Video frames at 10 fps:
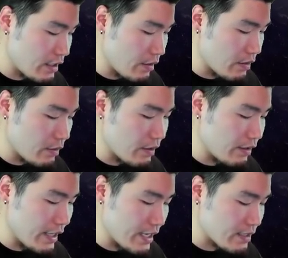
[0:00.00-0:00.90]
although the
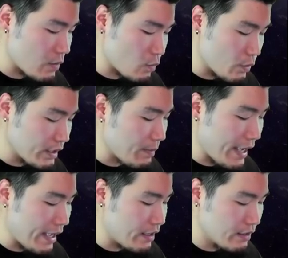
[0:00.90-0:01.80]
links are really
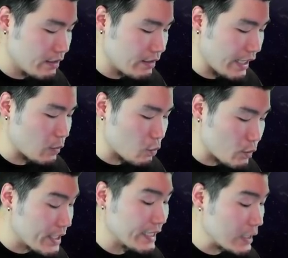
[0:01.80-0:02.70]
bad, like
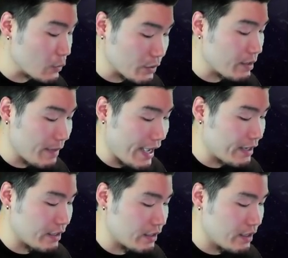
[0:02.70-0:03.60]
really, really bad
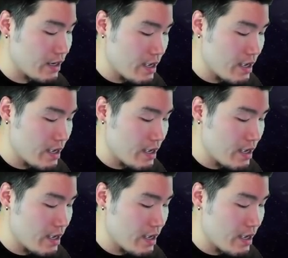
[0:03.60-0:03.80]
here.